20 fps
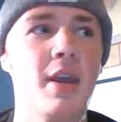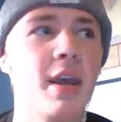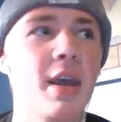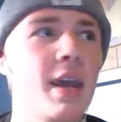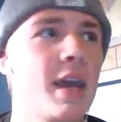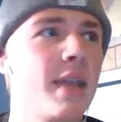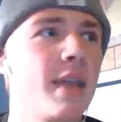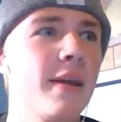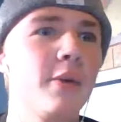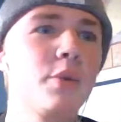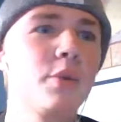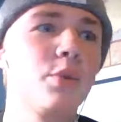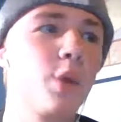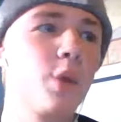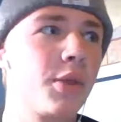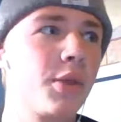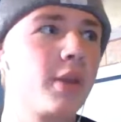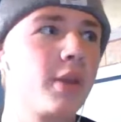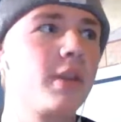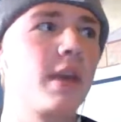And that was one
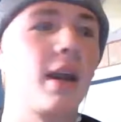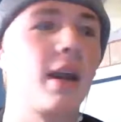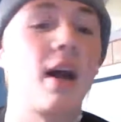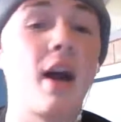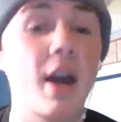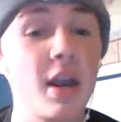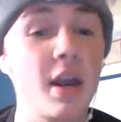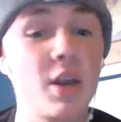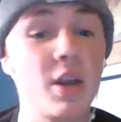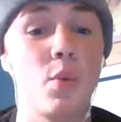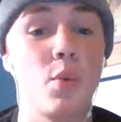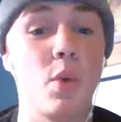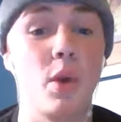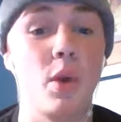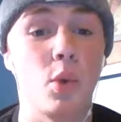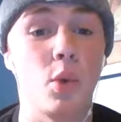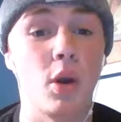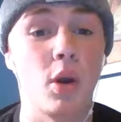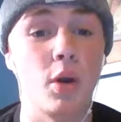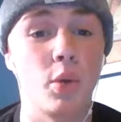thing that I went
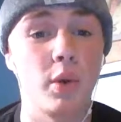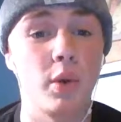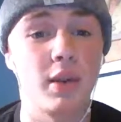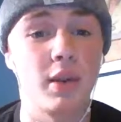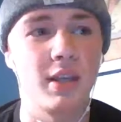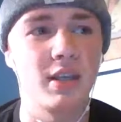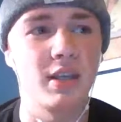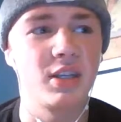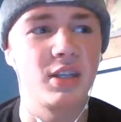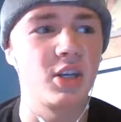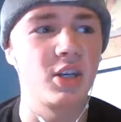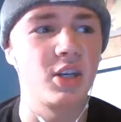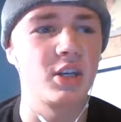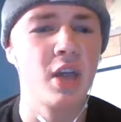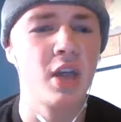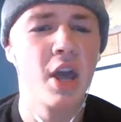wrong with, is just,